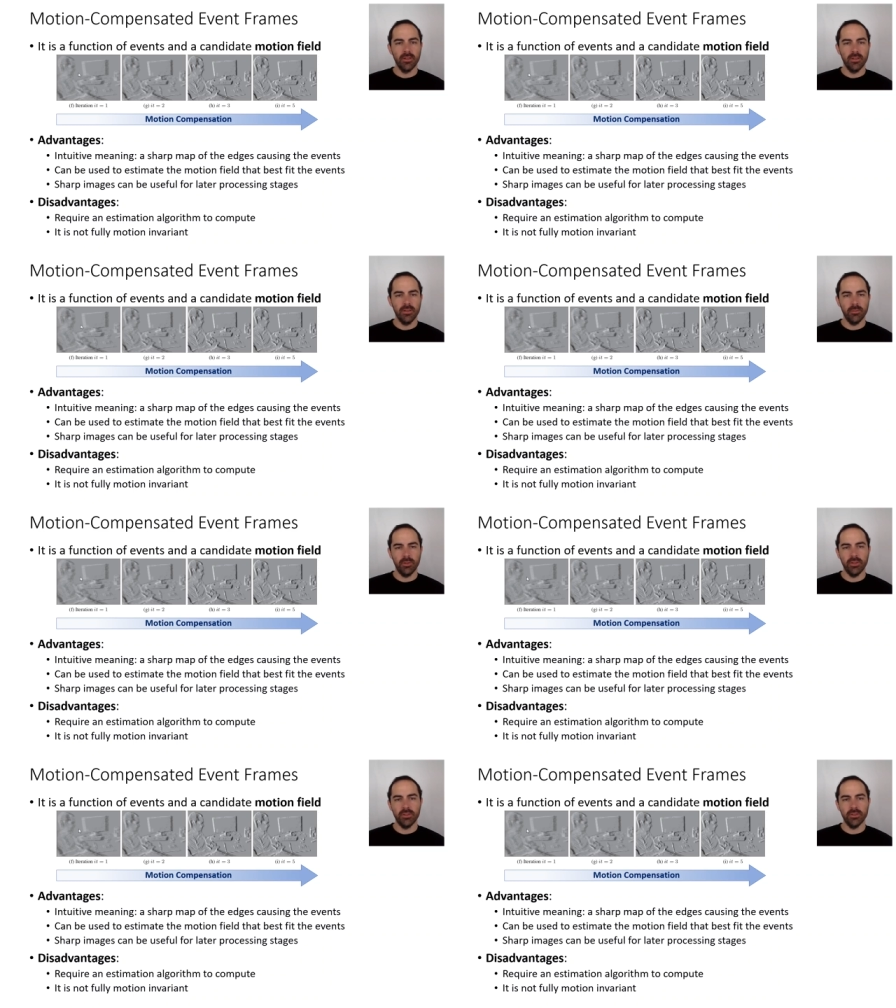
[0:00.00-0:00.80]
the
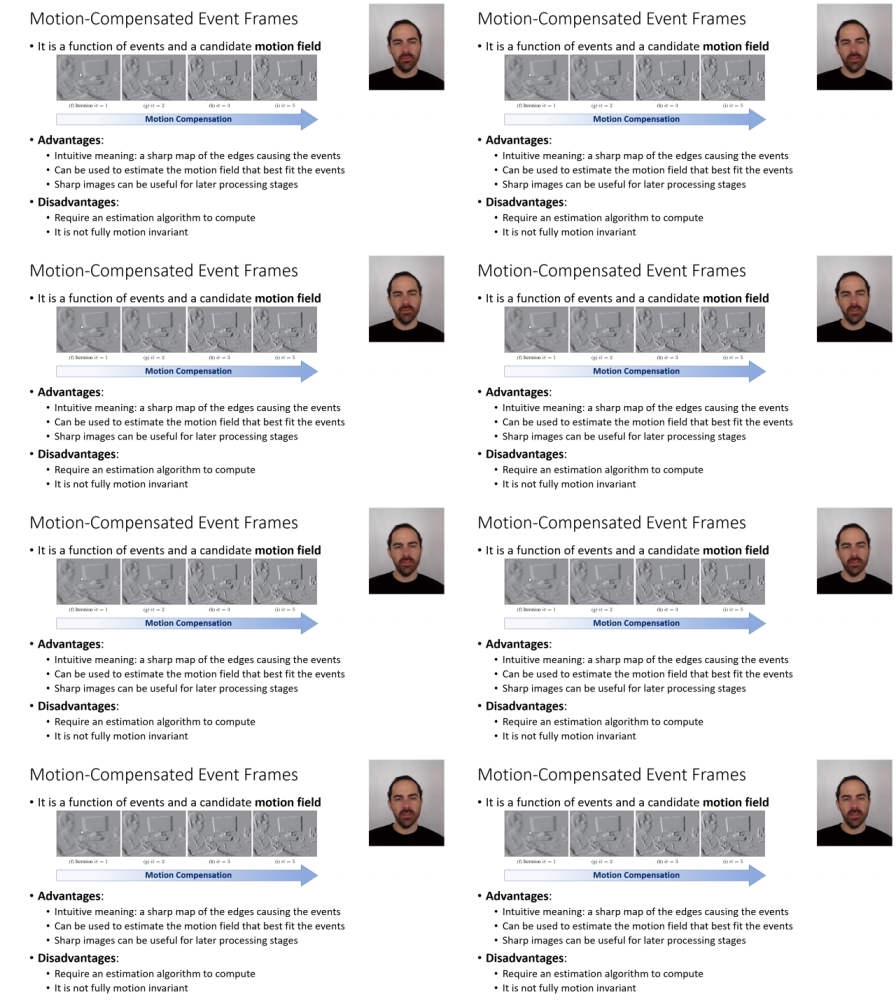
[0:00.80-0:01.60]
polarities of the
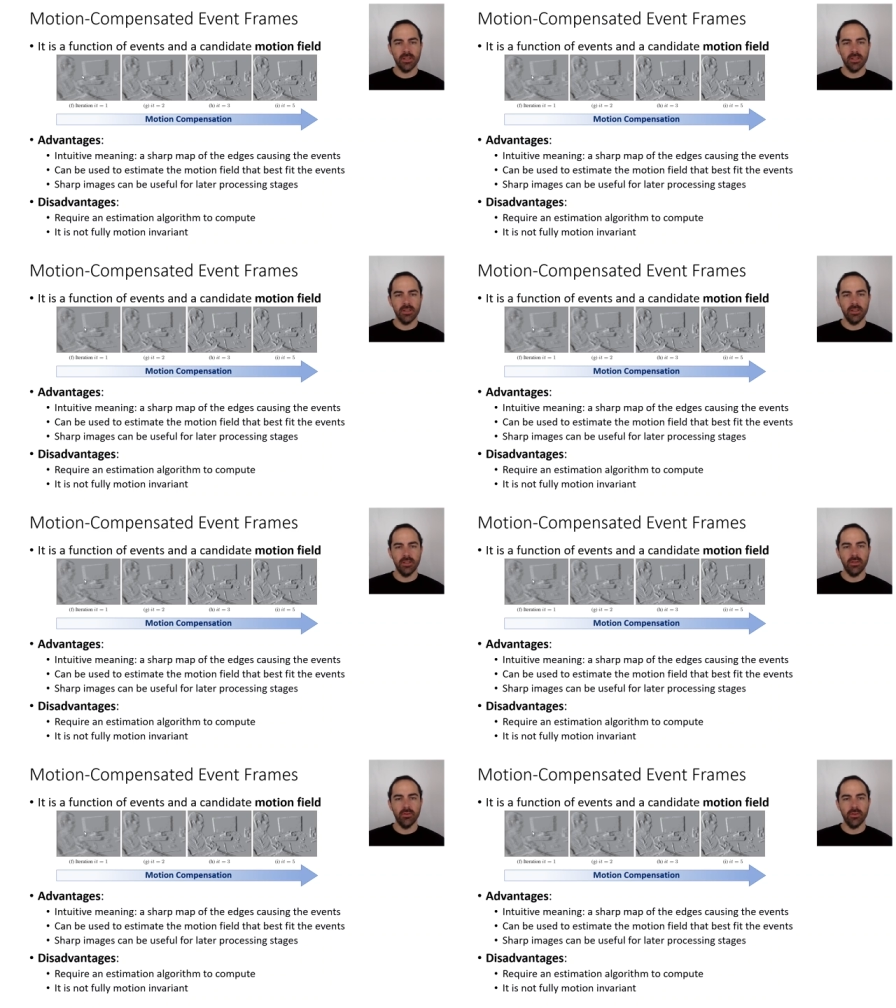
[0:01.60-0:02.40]
events. And
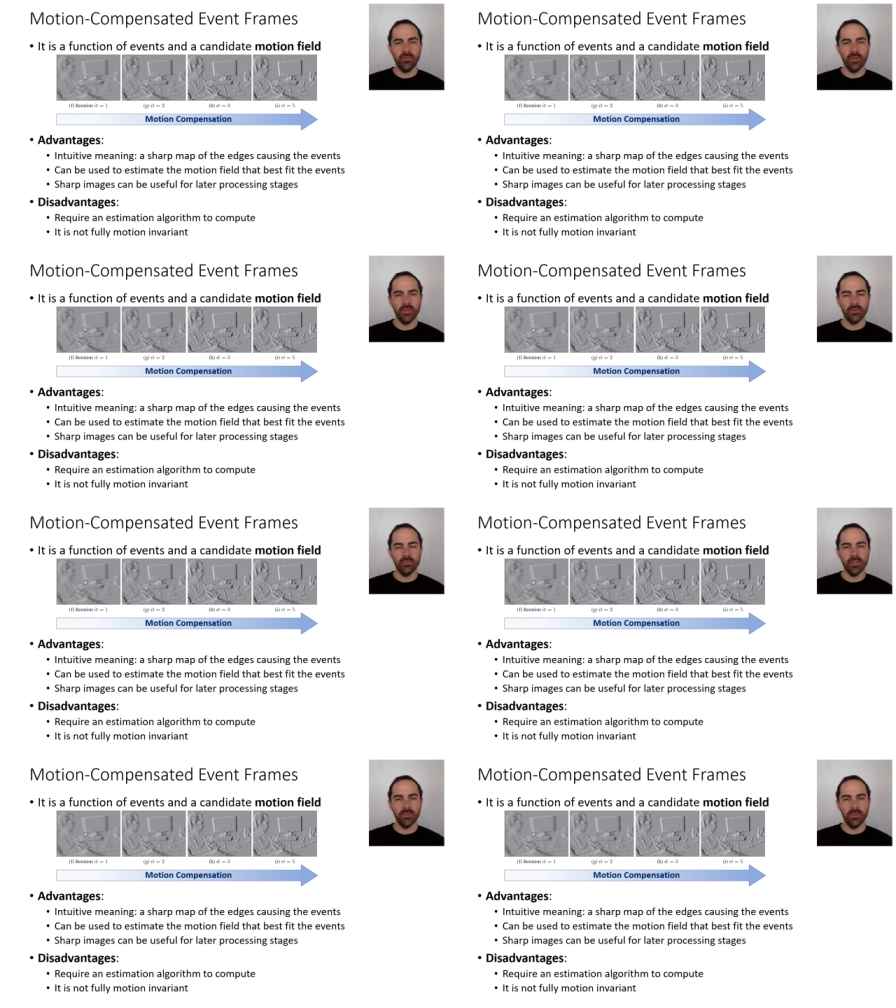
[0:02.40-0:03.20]
now if we
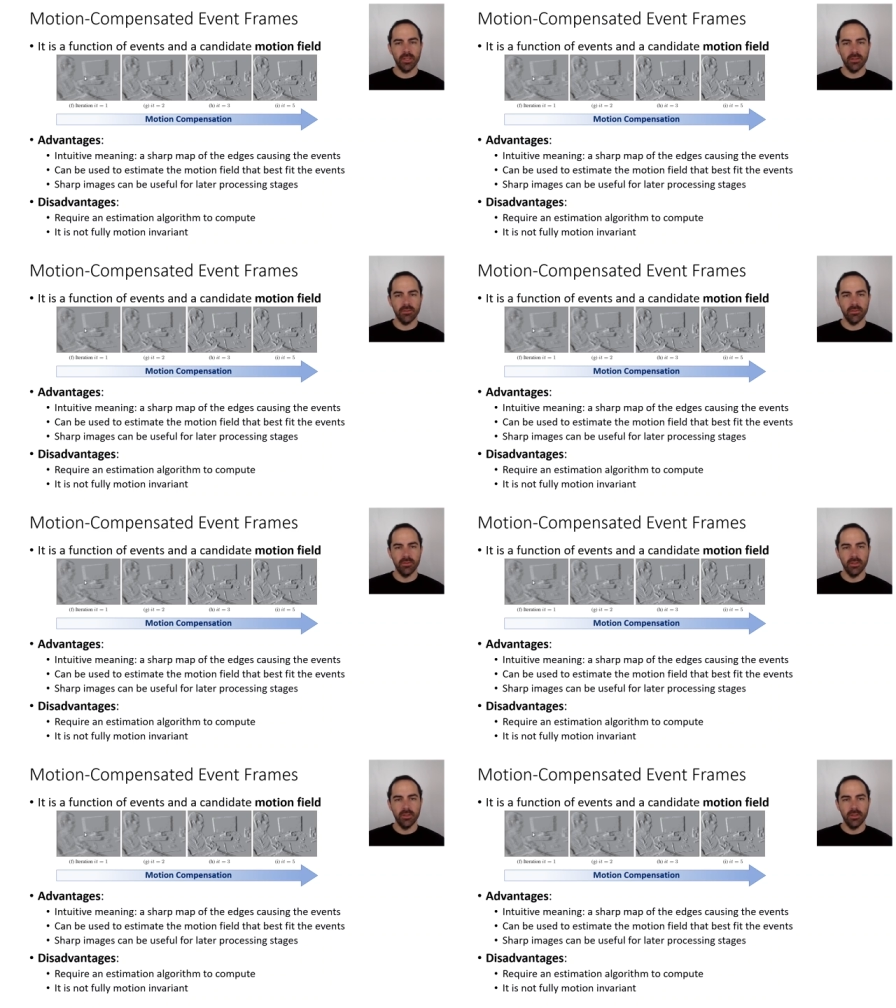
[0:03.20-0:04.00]
assume that we have
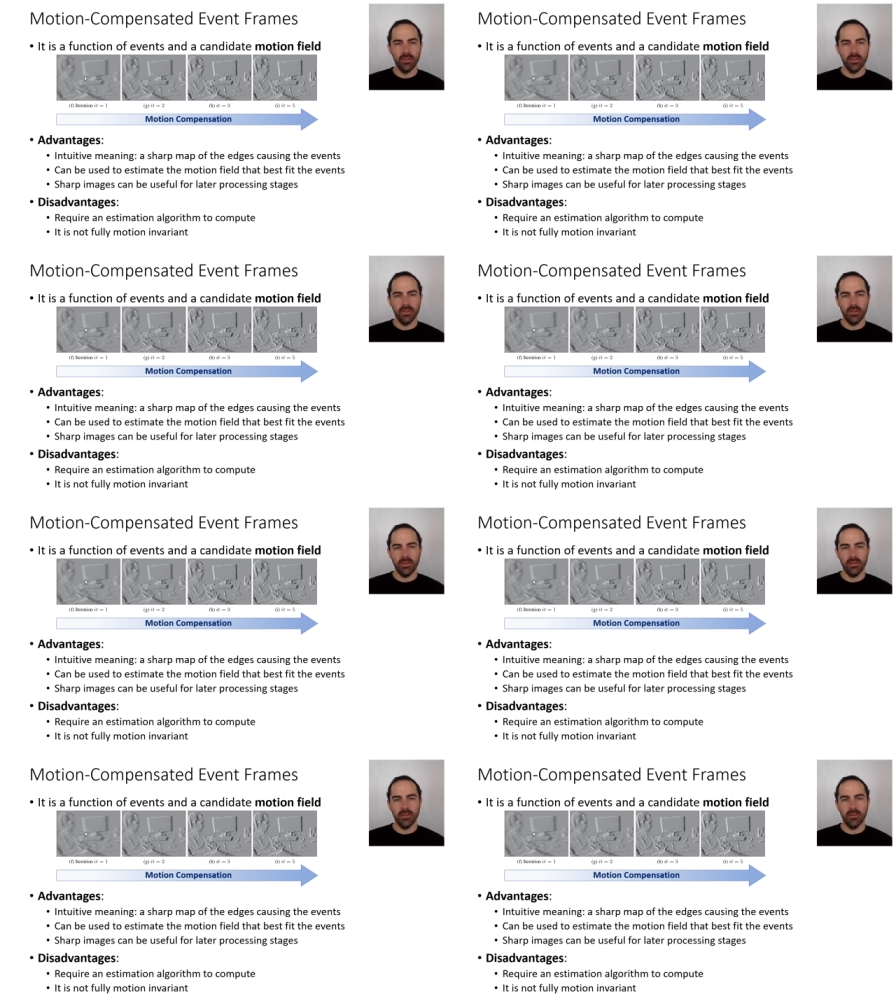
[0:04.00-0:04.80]

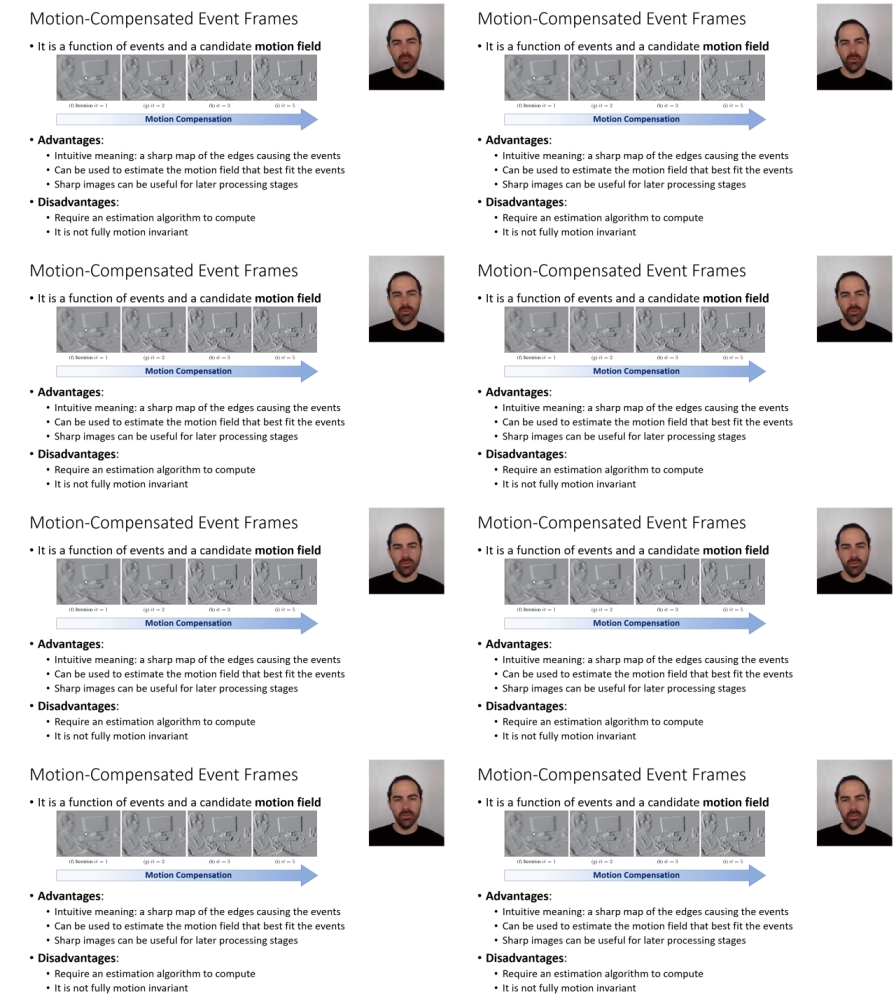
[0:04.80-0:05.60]
uh, a
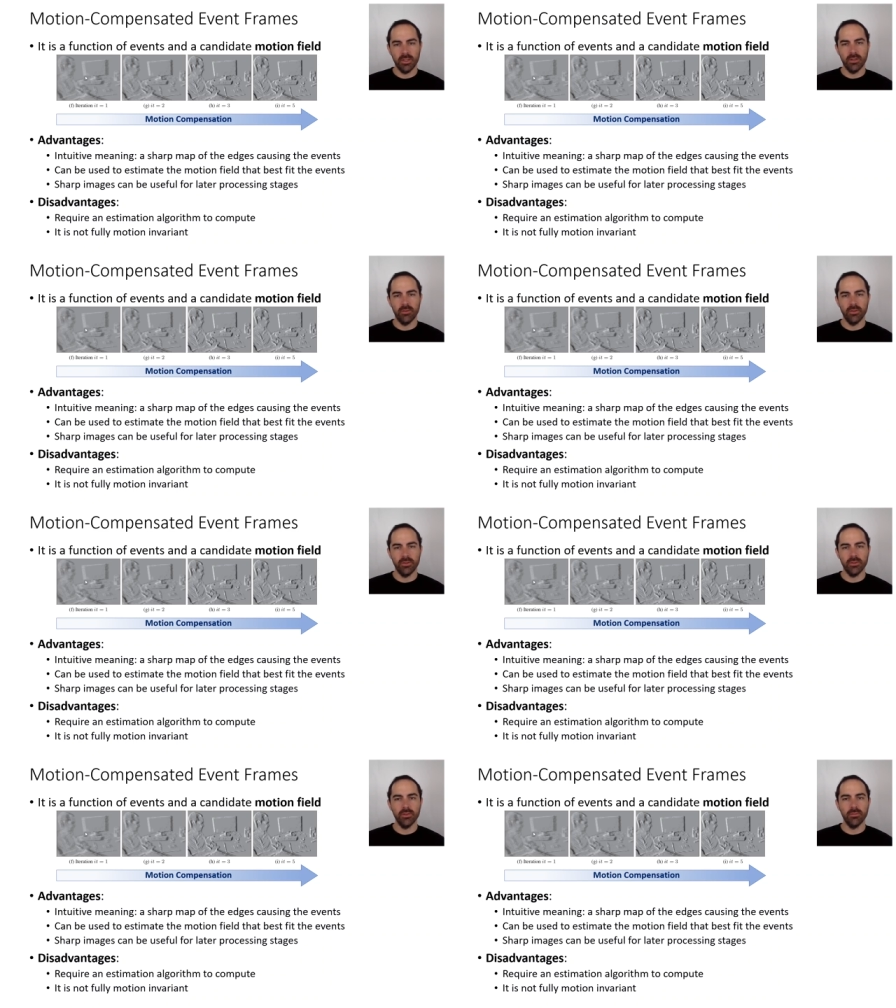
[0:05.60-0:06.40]
motion, like a
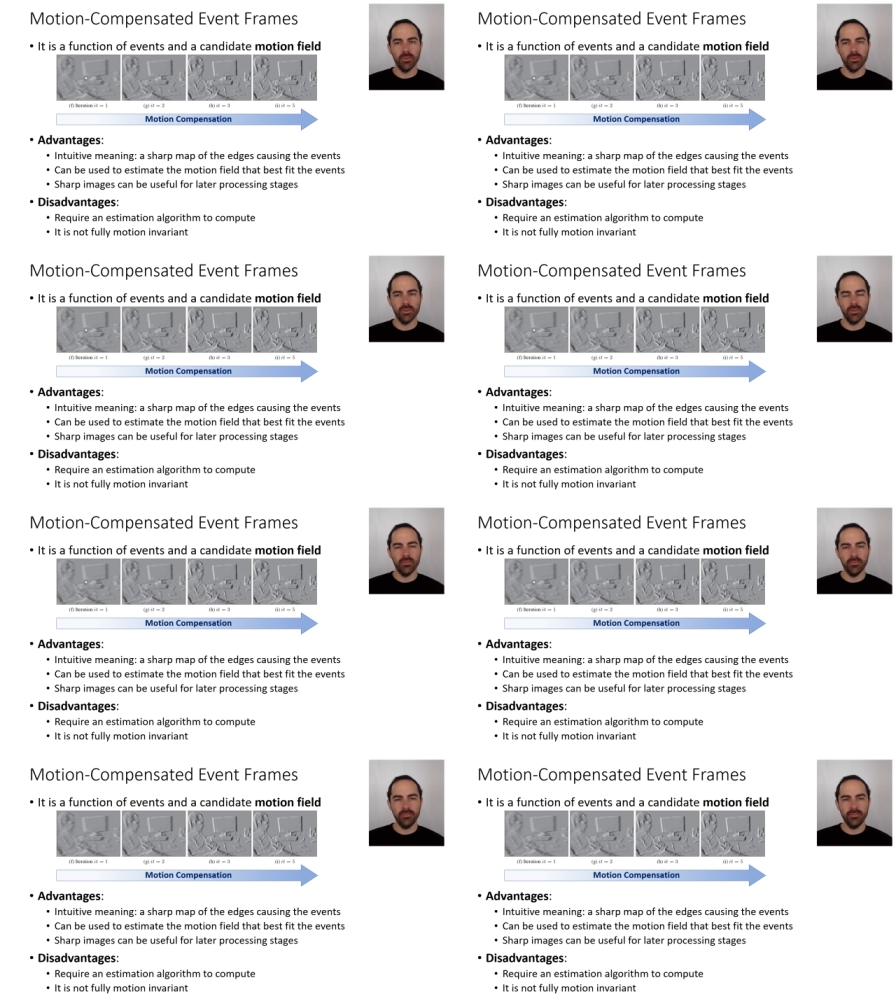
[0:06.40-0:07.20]
horizontal motion,